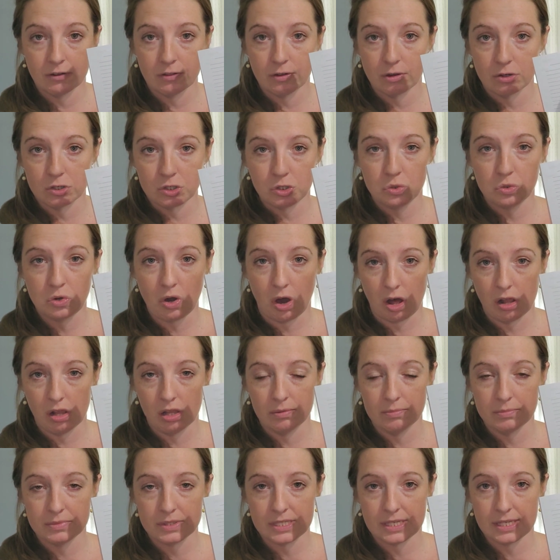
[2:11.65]
There are 2
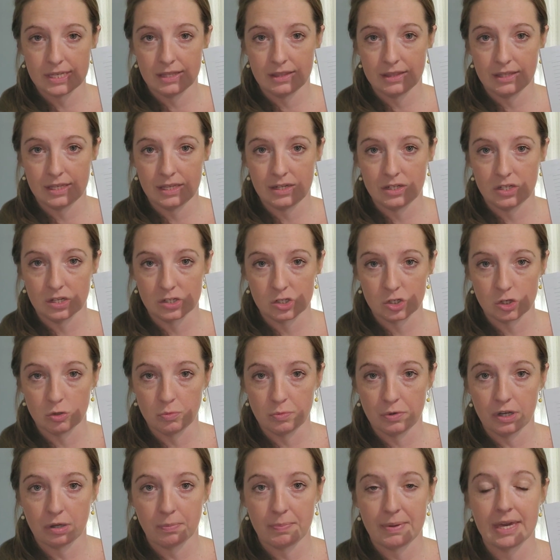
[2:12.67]
columns in the digital
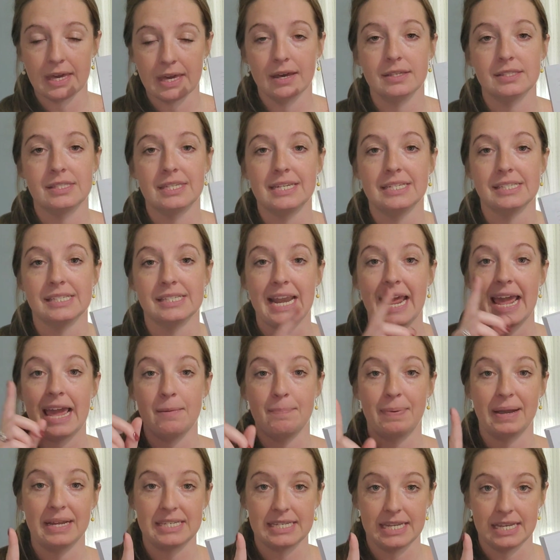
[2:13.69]
book because it is an
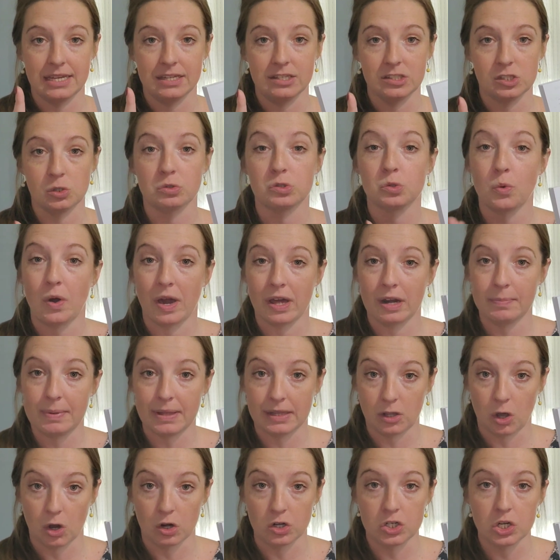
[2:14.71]
8x10, so it's quite a
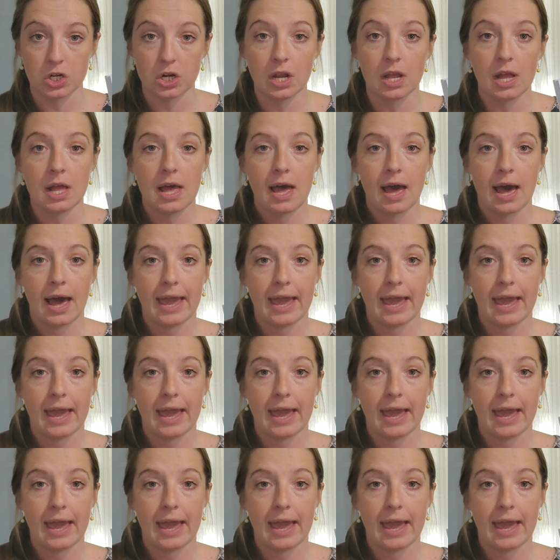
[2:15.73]
bit larger.